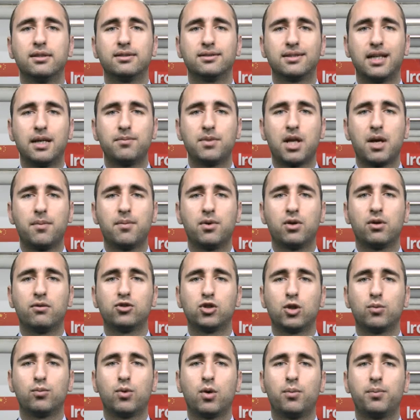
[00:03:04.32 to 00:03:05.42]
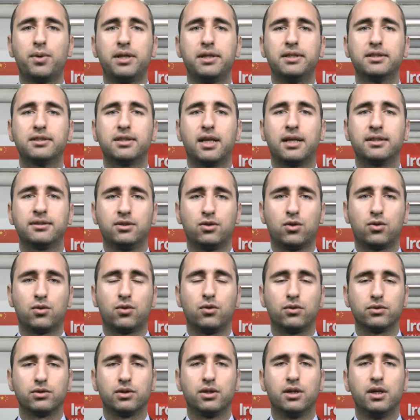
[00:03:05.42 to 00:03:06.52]
the same number of job openings as in
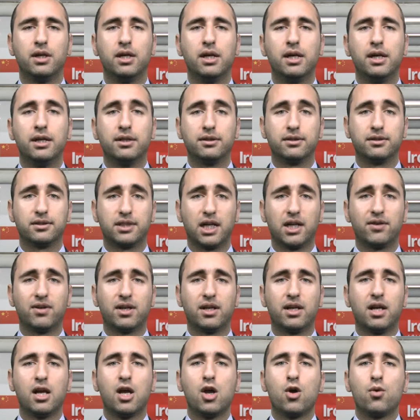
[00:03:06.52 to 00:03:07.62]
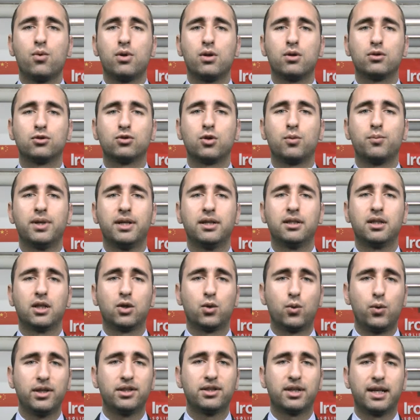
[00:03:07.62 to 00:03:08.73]
August. The survey will also bring the
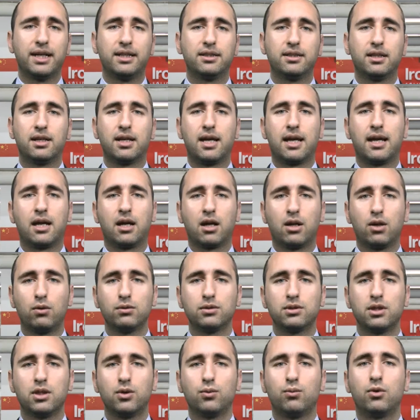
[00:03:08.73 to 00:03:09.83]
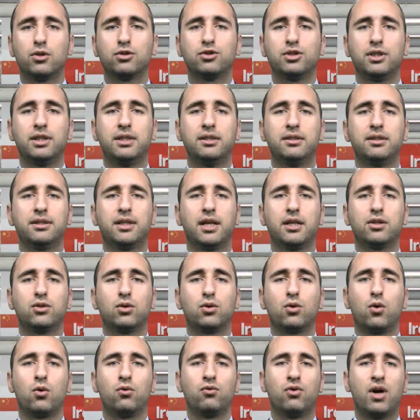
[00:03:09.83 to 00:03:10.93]
quit rate, a closely watched
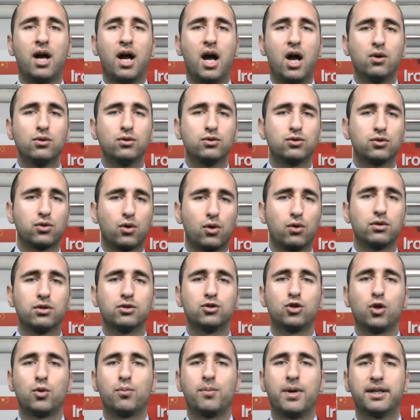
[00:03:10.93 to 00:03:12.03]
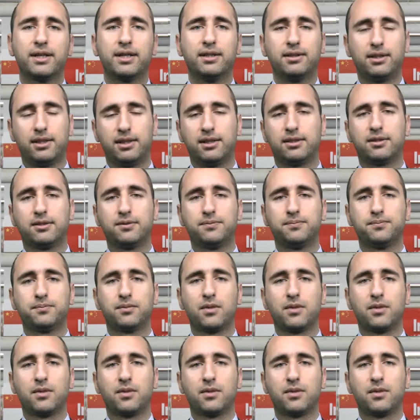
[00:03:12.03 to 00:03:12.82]
indicator of how strong the job market is.